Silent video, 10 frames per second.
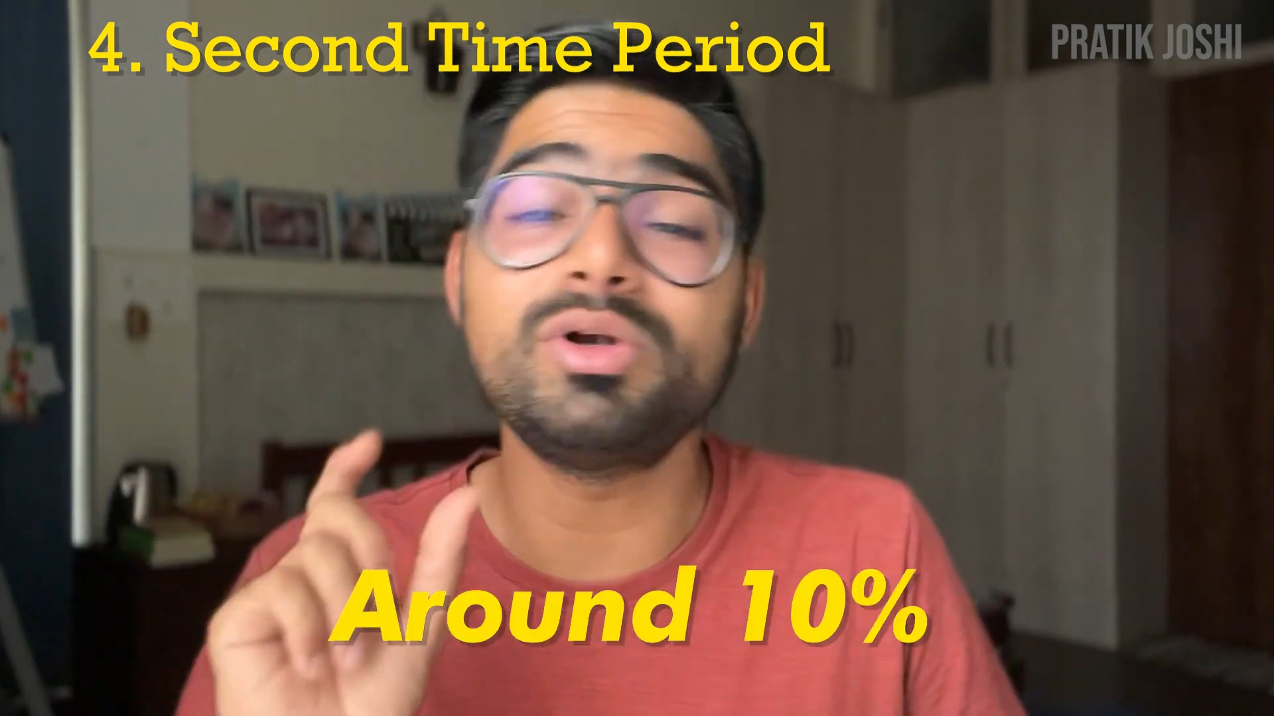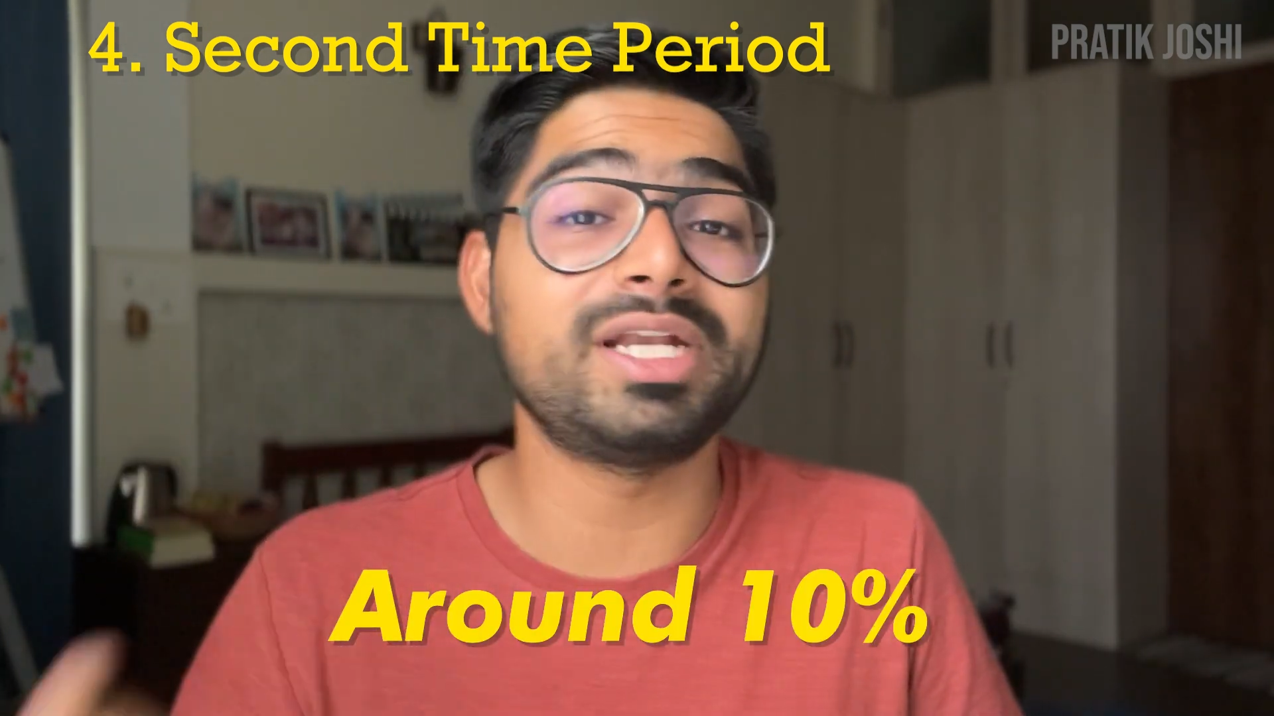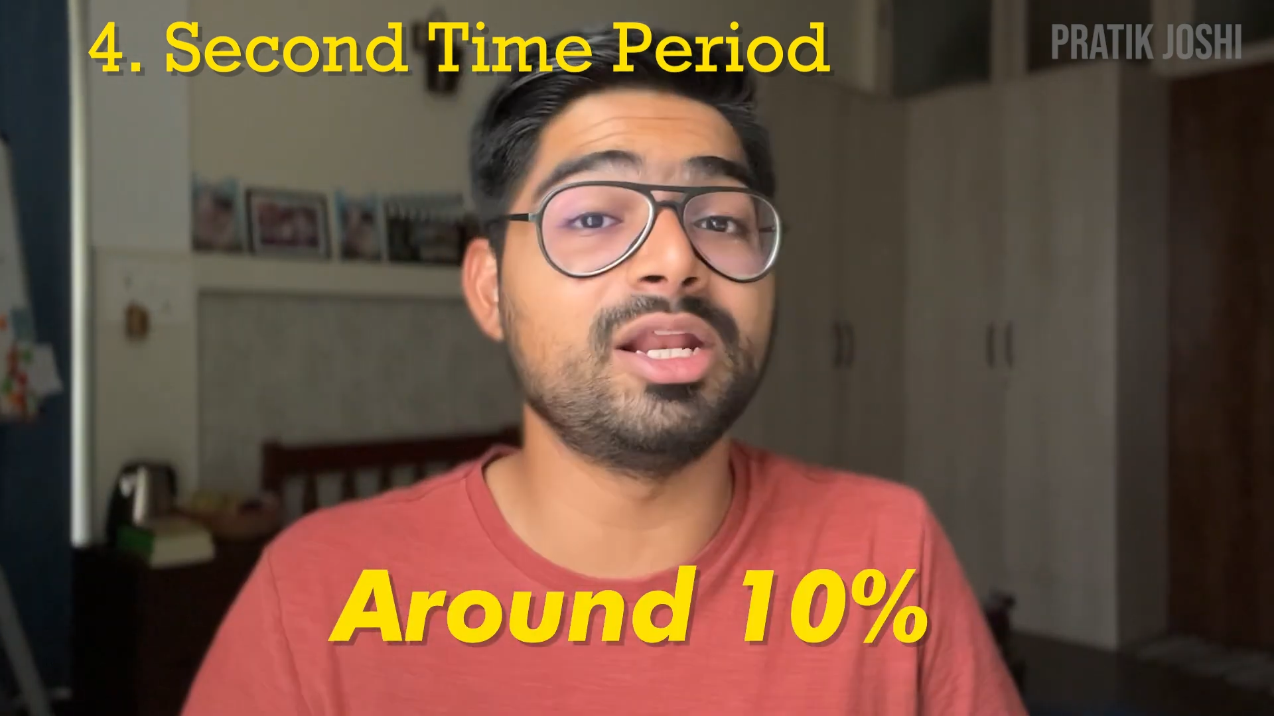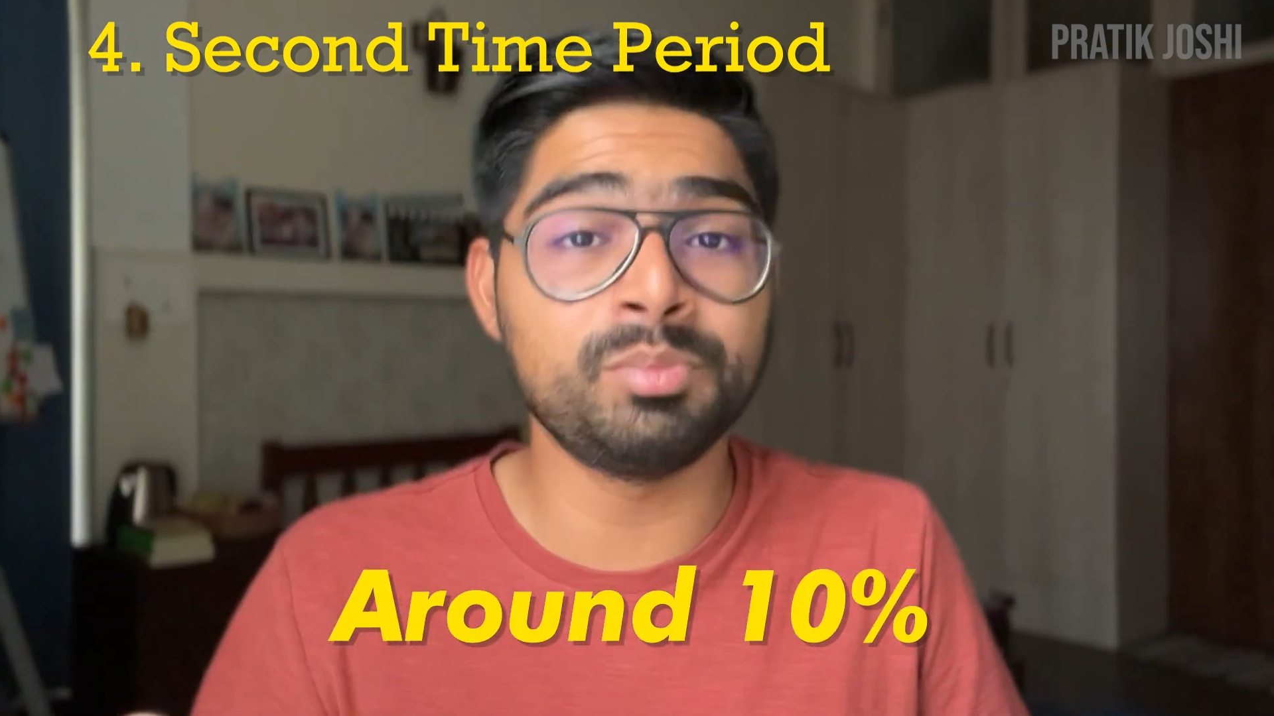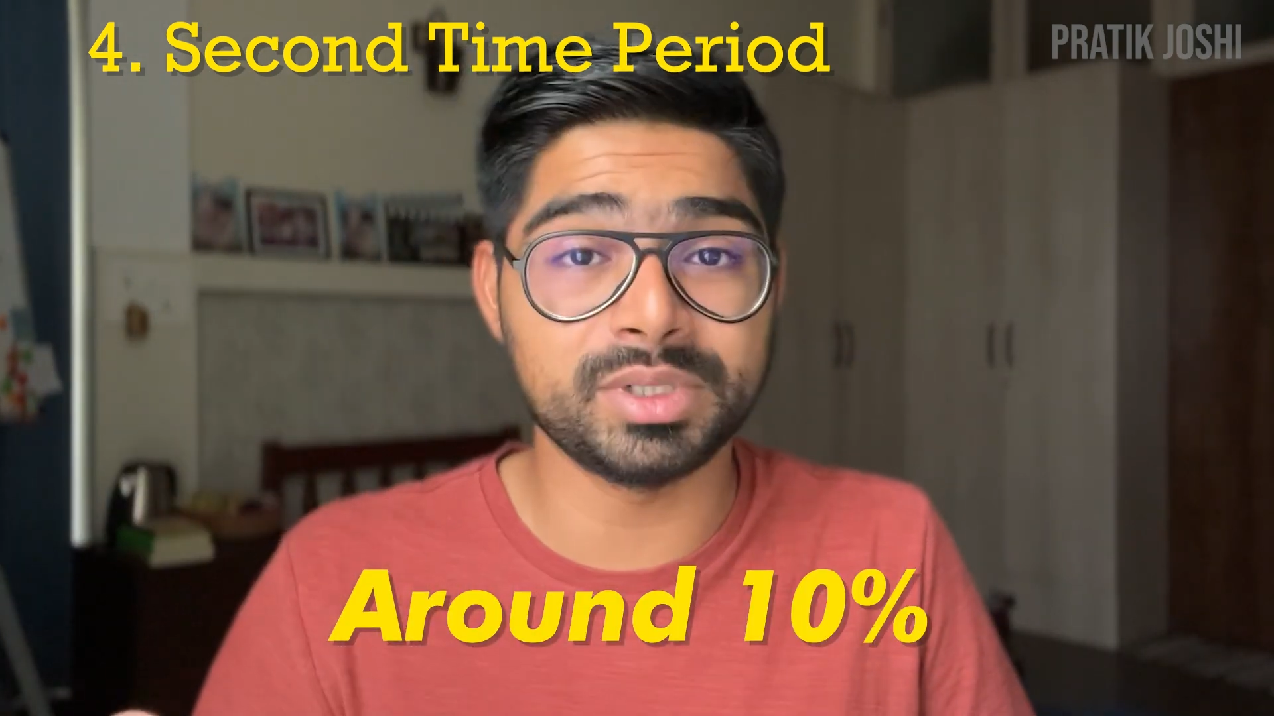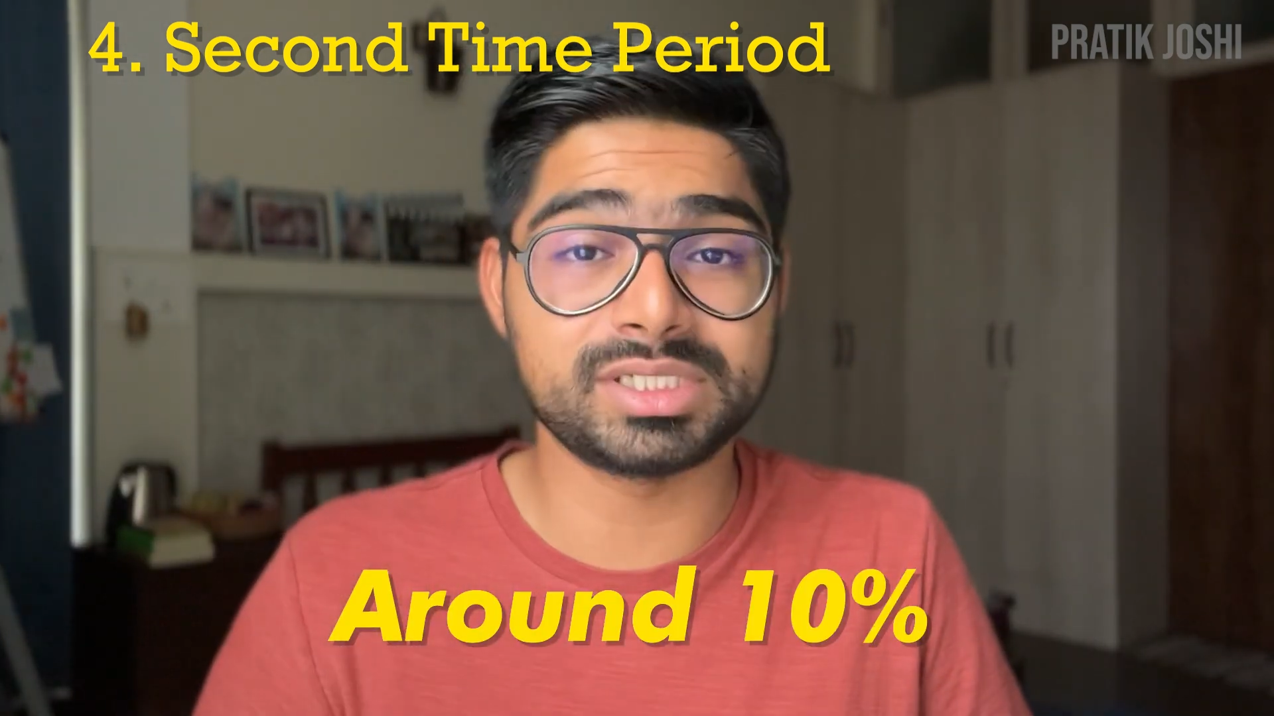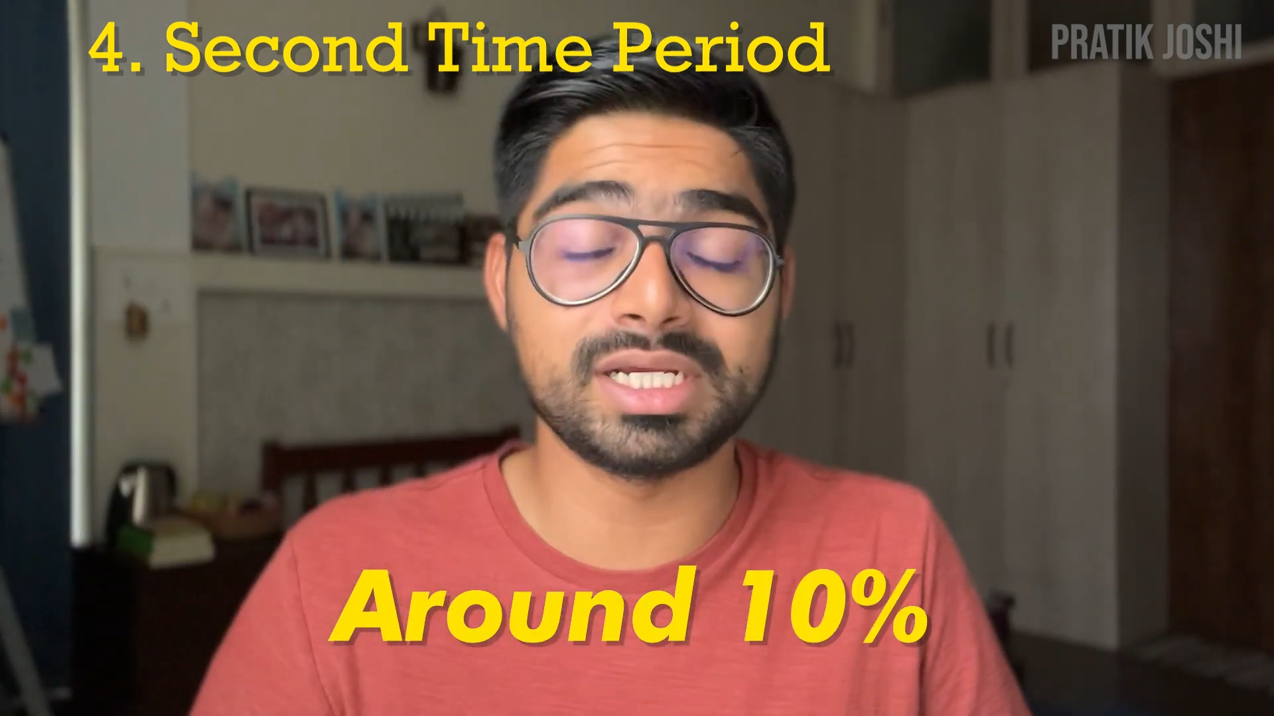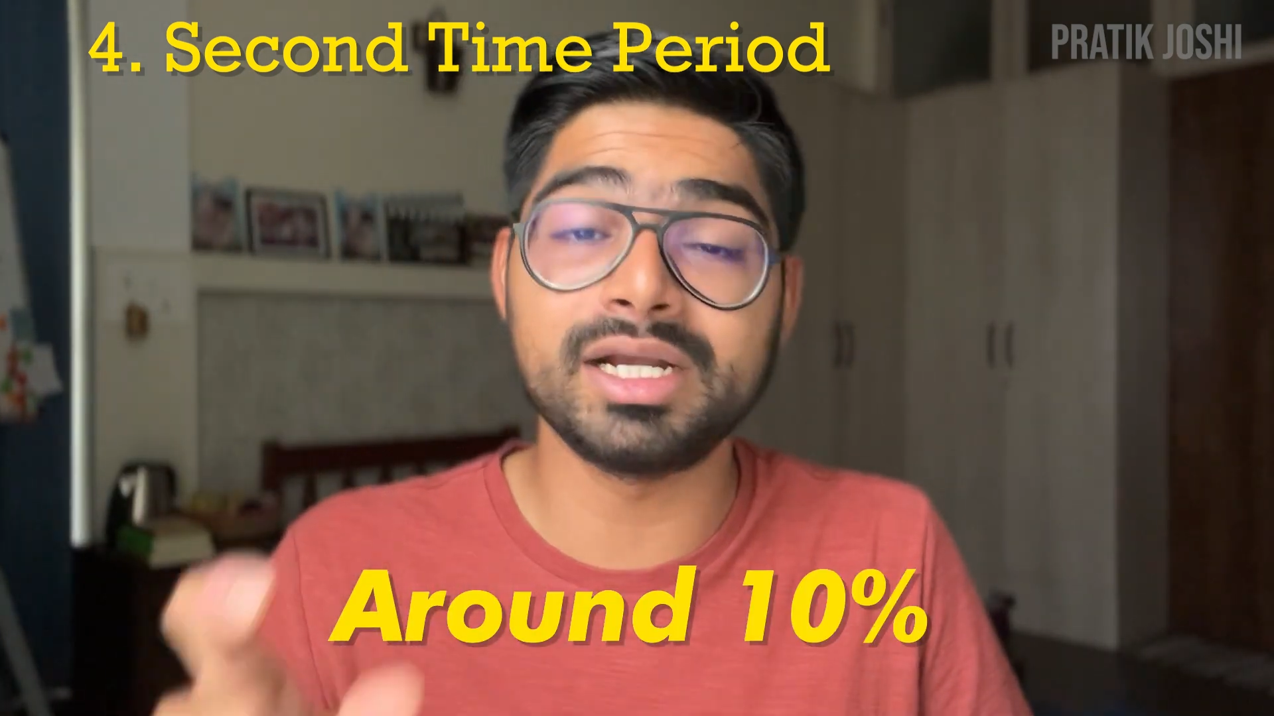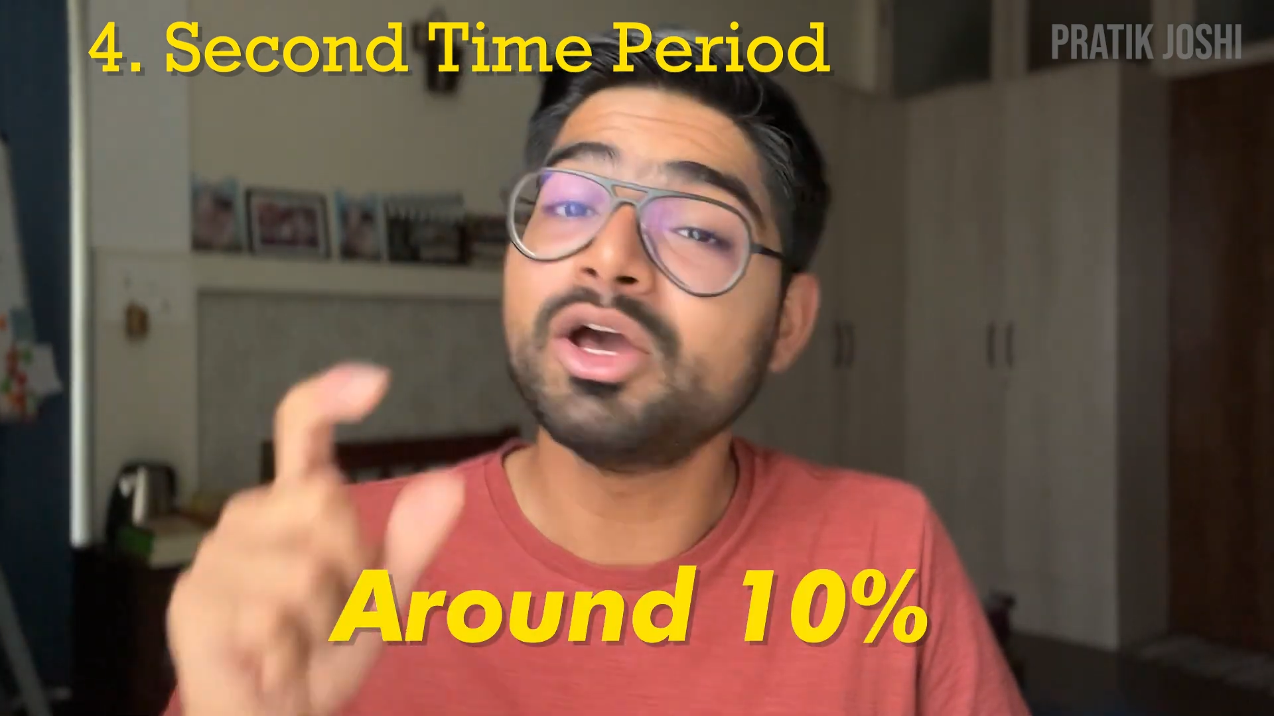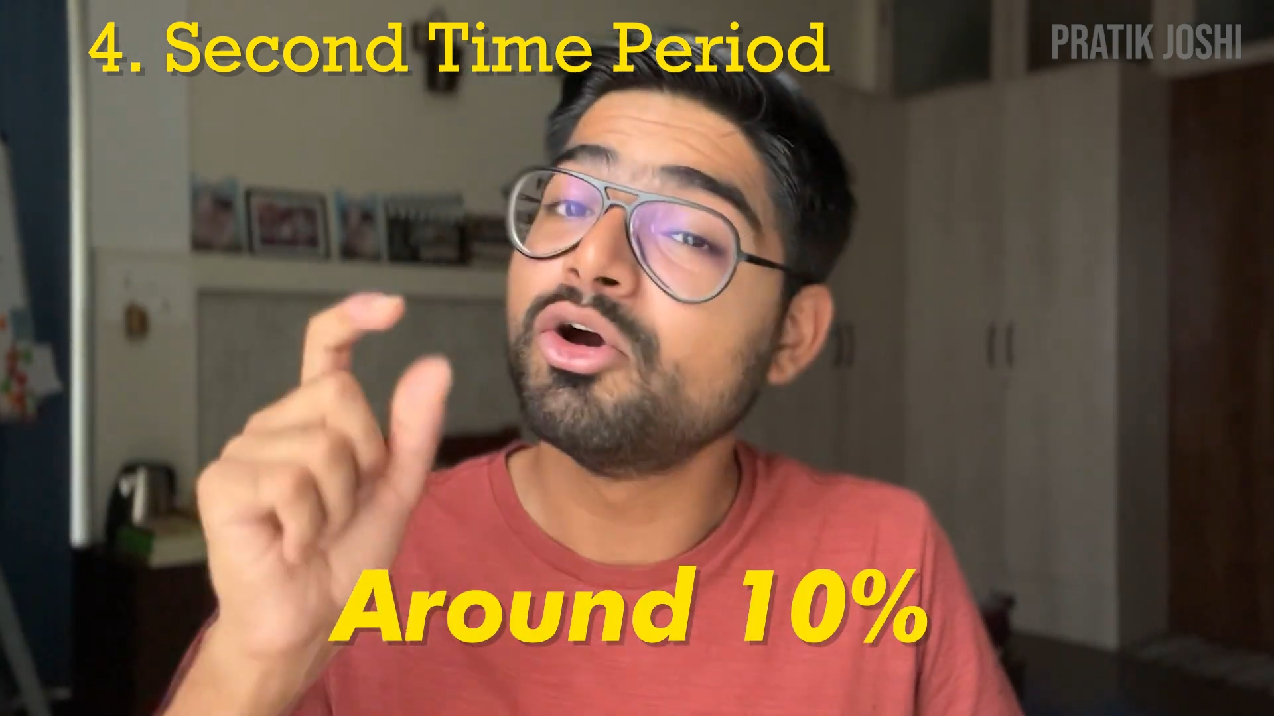
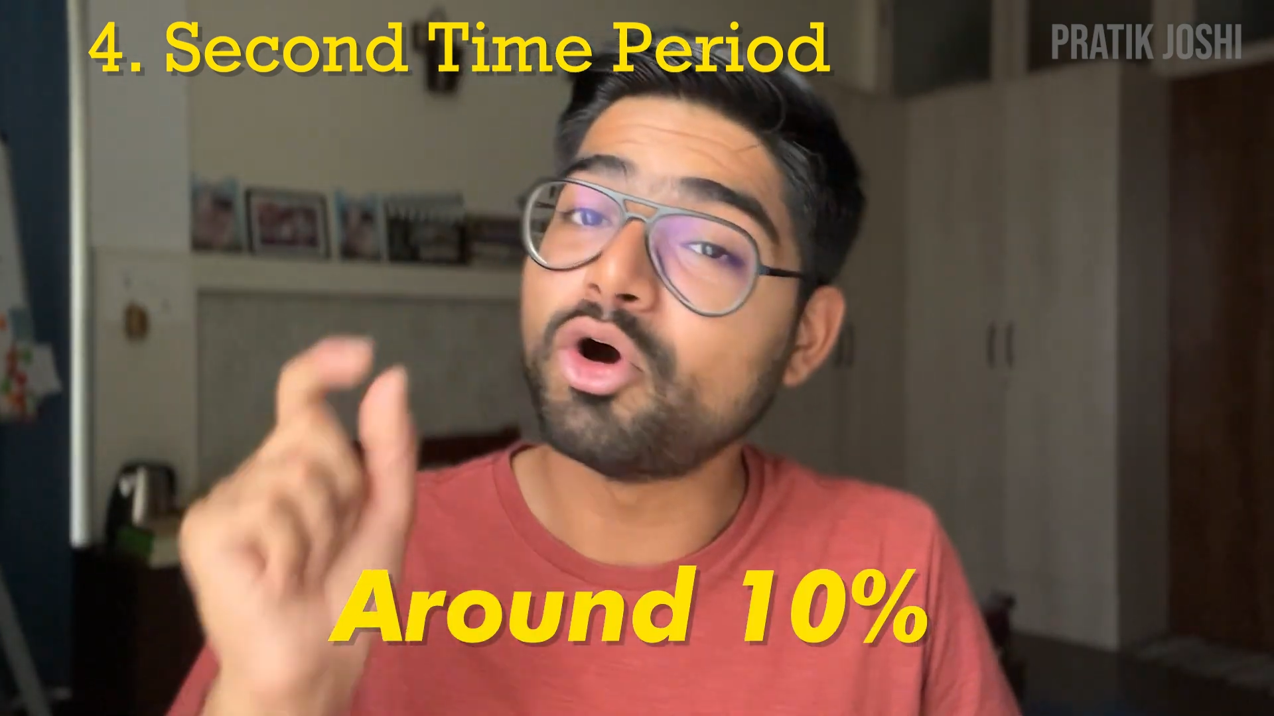10%